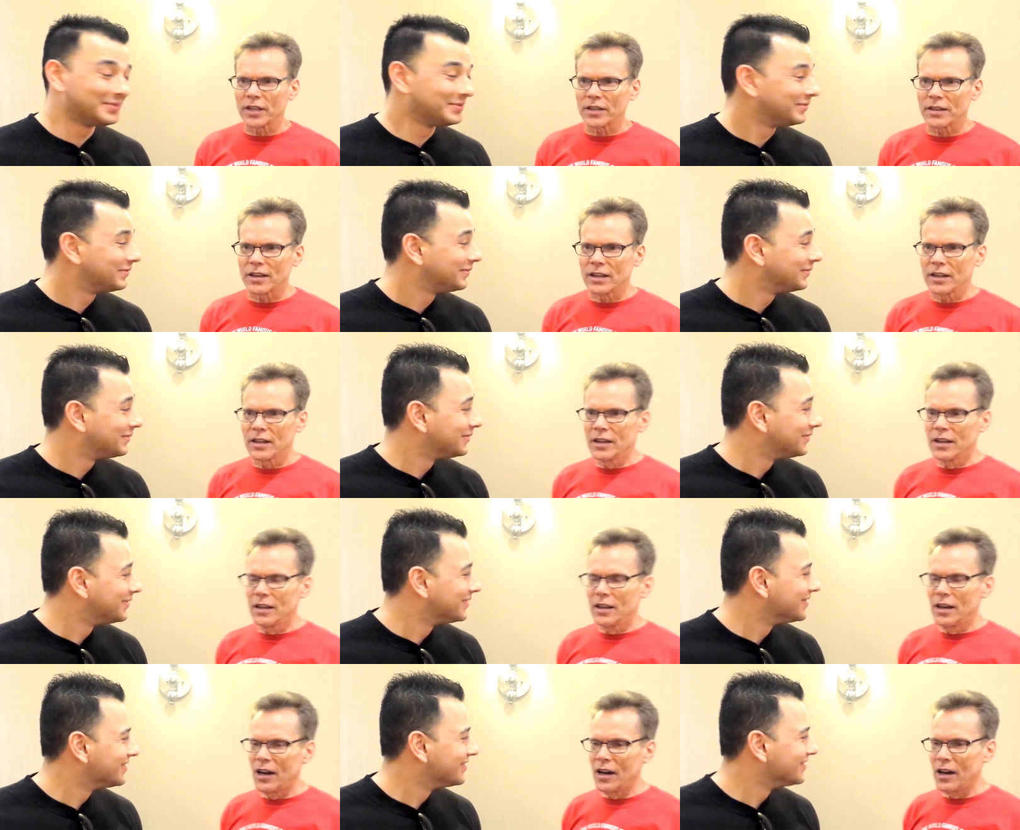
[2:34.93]
Speaker 1: that
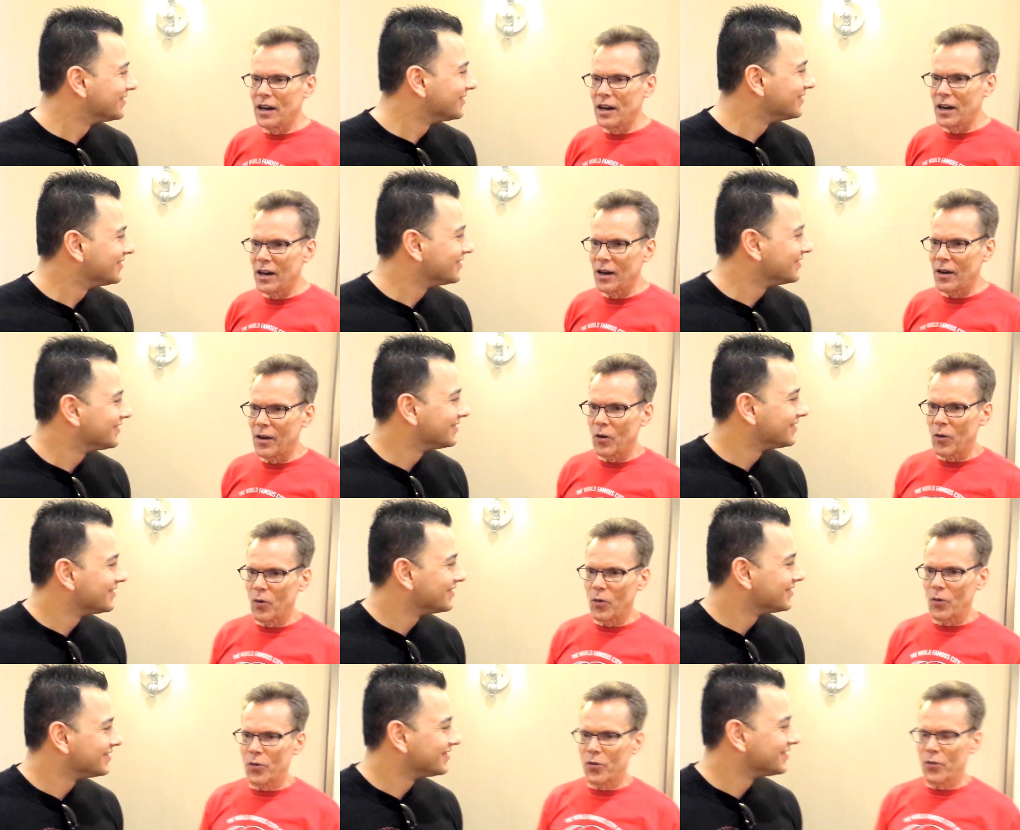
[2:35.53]

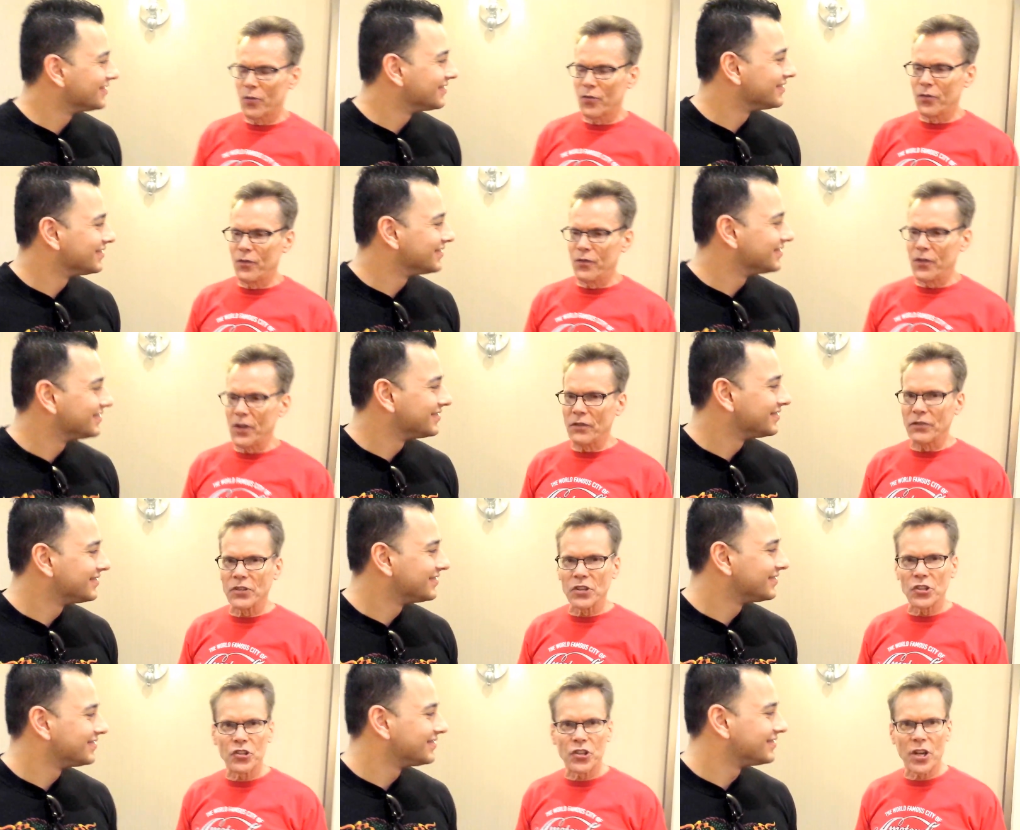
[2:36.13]
uh,
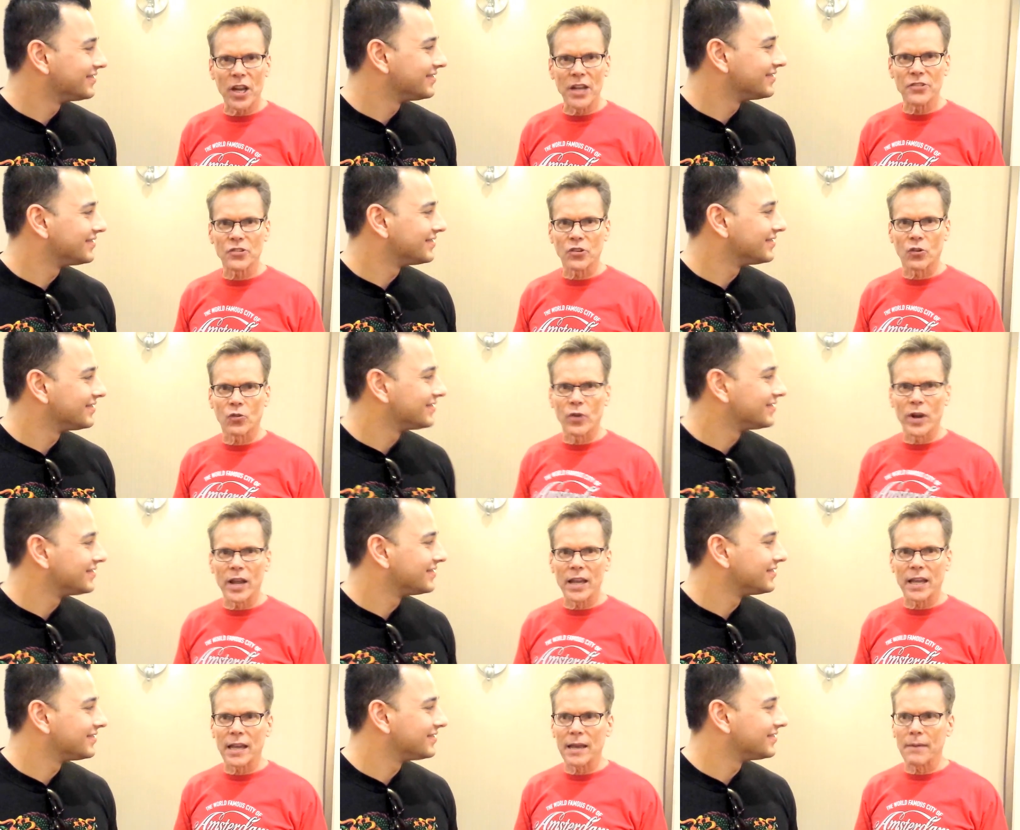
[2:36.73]
Fifty Shades
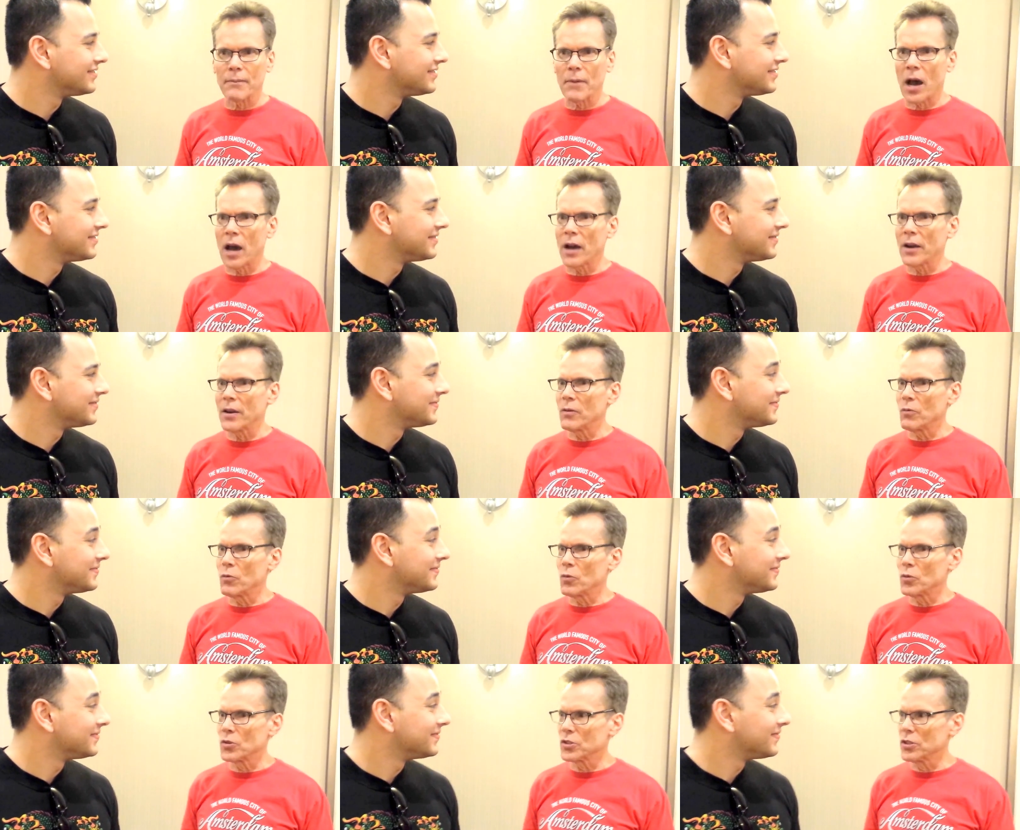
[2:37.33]
of Grey came
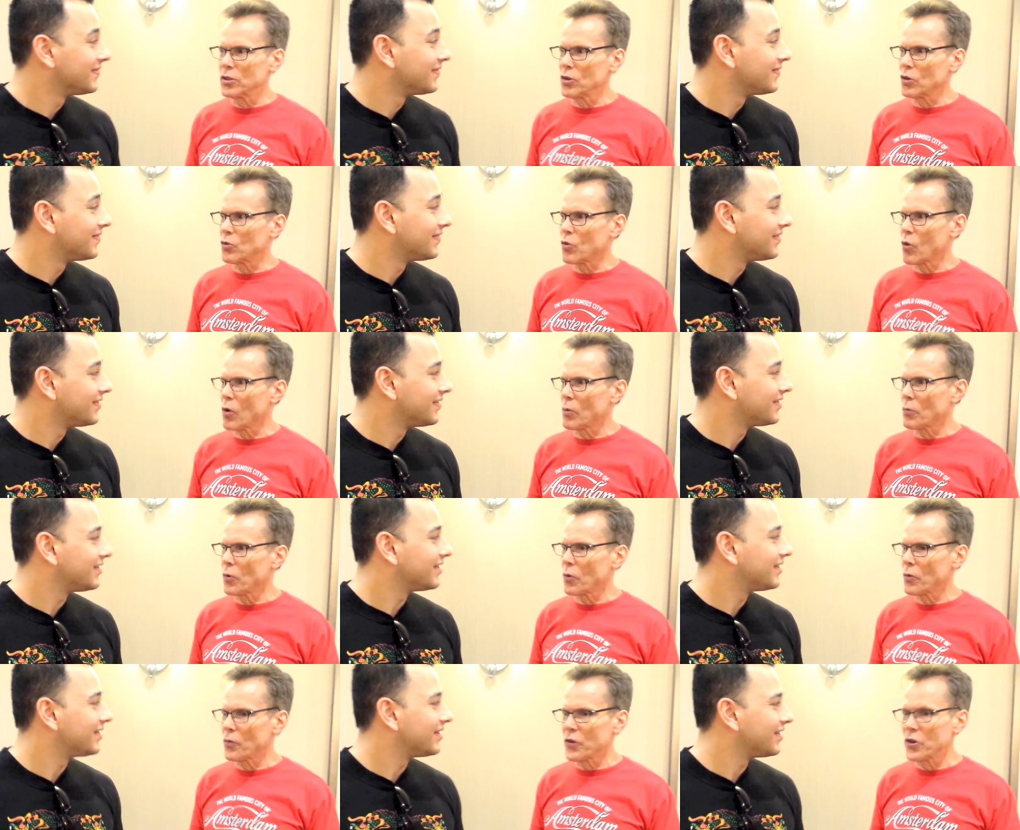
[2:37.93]
out, and it was
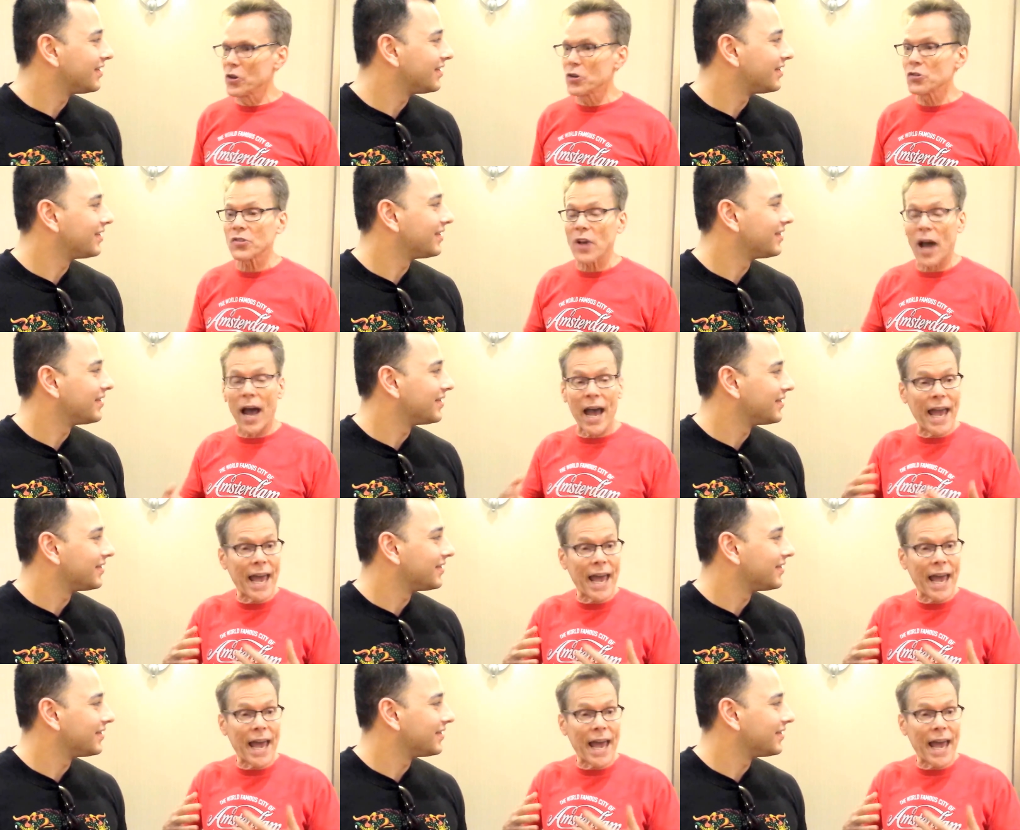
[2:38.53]
lukewarm reviews.